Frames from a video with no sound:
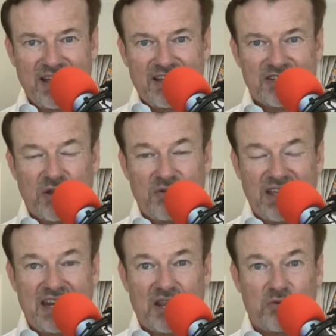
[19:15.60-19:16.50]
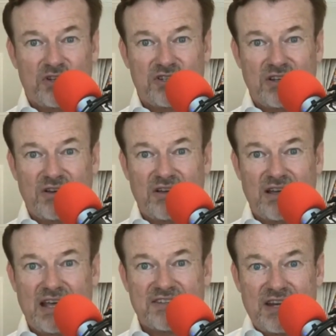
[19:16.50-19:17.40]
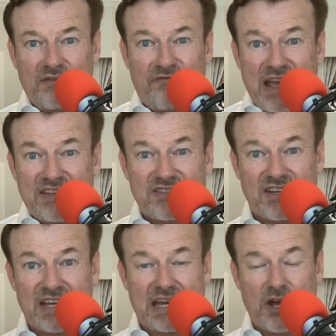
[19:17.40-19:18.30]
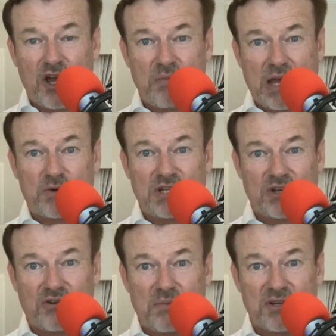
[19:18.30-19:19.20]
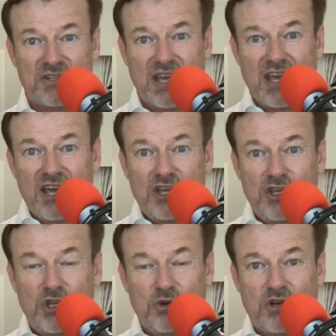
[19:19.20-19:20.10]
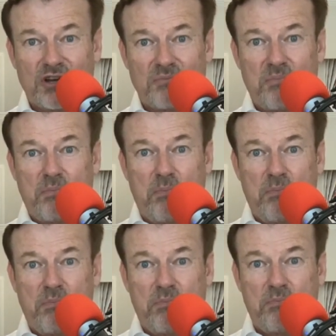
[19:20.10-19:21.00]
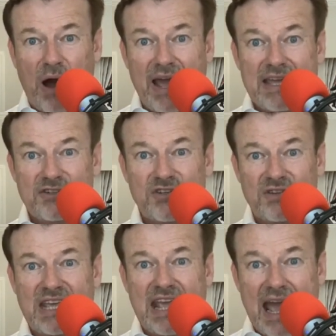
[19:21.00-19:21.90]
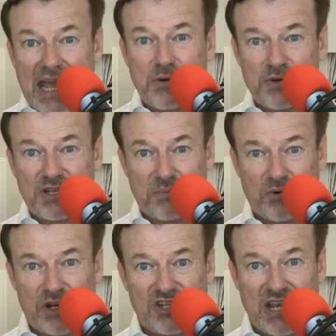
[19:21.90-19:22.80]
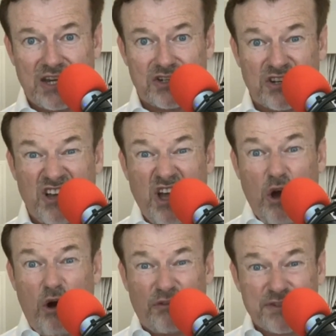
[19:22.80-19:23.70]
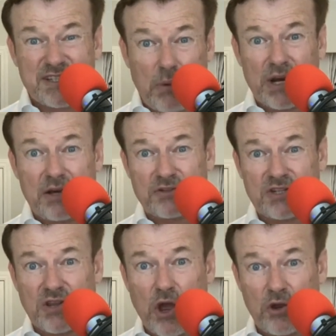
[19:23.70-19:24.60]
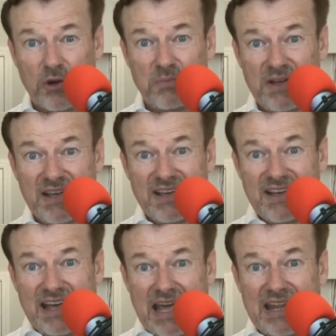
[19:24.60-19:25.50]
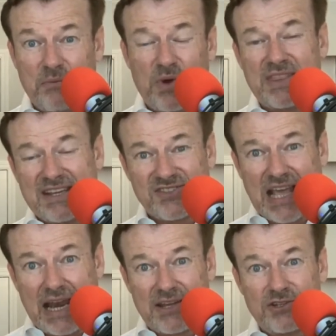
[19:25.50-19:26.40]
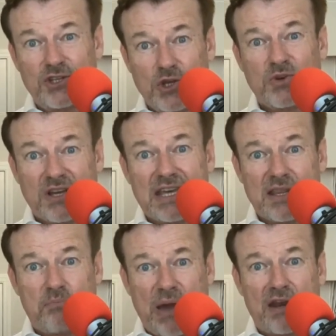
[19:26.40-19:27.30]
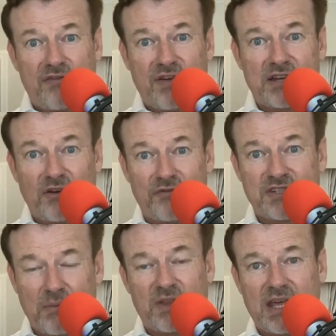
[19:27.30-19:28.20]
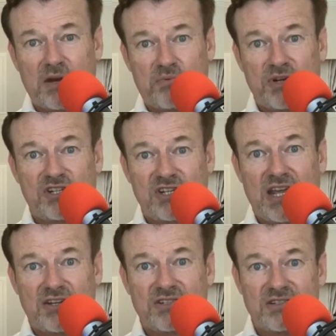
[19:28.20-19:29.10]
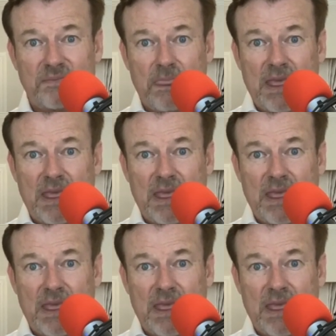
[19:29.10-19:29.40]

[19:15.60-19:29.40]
So in other words, as an investor in a home equity agreement, you can buy into the equity appreciation of someone else's home, and then when they sell it, you can get the benefit of some of that appreciation.